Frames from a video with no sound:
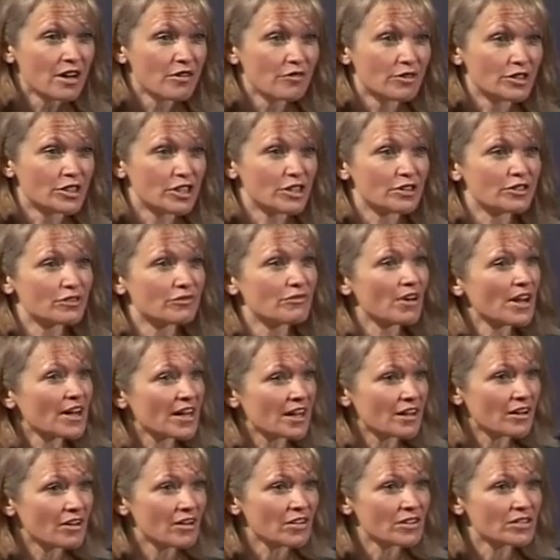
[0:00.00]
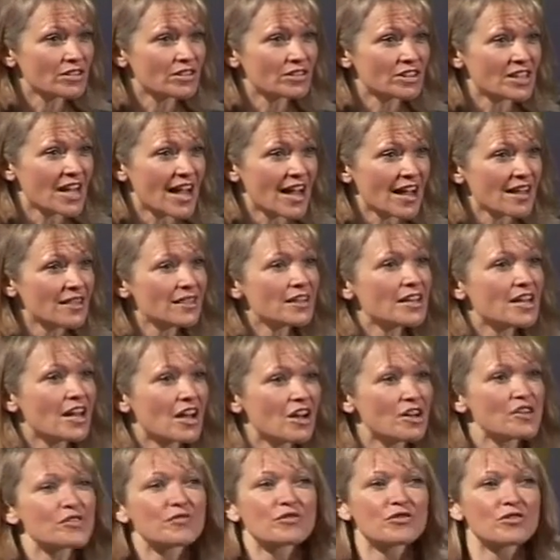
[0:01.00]
reduce running costs, and the
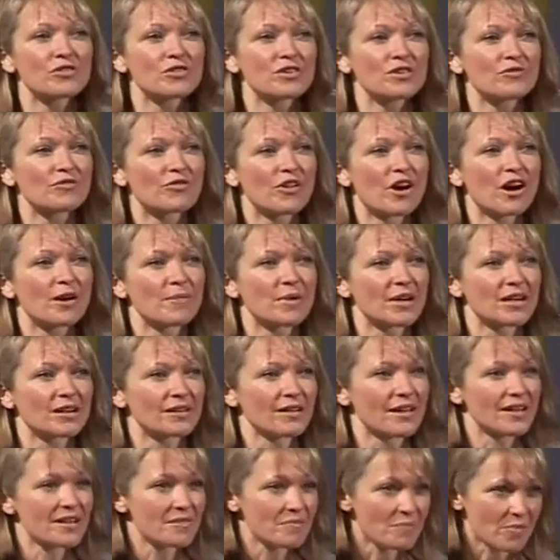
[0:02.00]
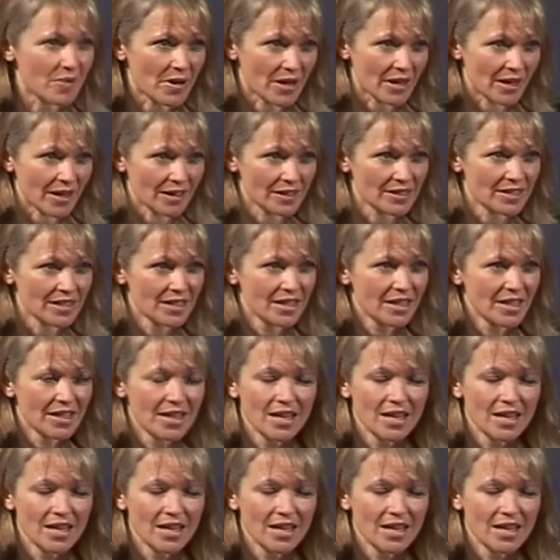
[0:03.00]
overall environmental impact.